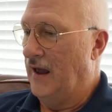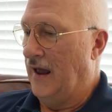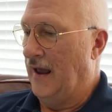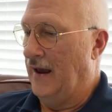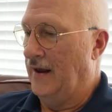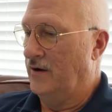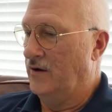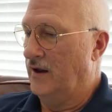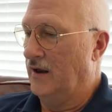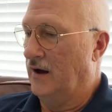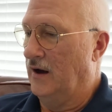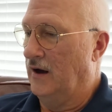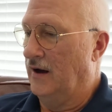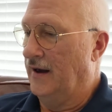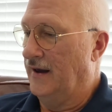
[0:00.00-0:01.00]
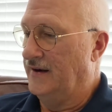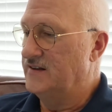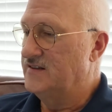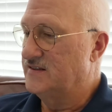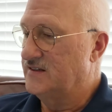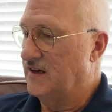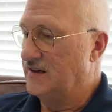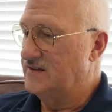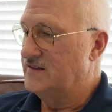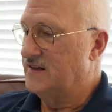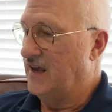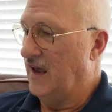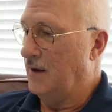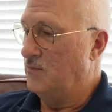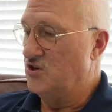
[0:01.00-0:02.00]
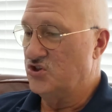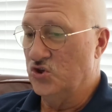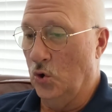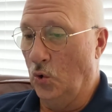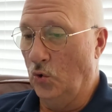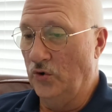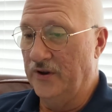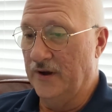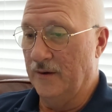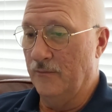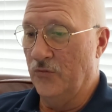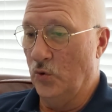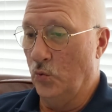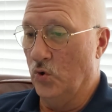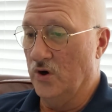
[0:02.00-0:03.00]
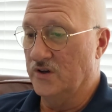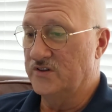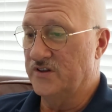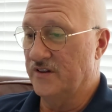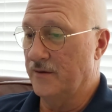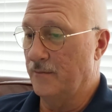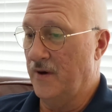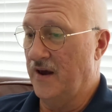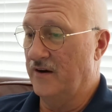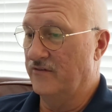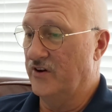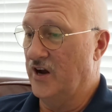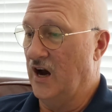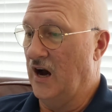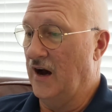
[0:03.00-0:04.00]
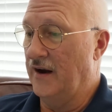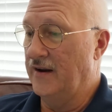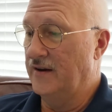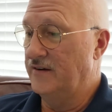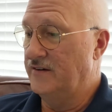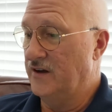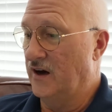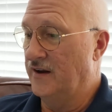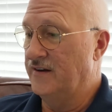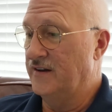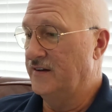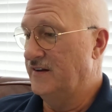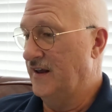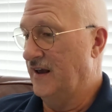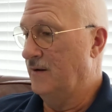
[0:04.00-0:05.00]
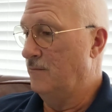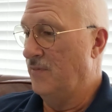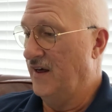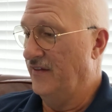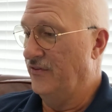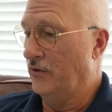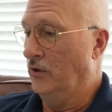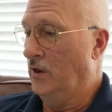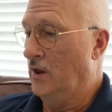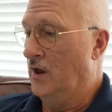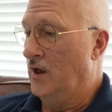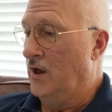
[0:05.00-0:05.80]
and, uh, and his sons came and told him the works of the man of God had done that day in Bethel,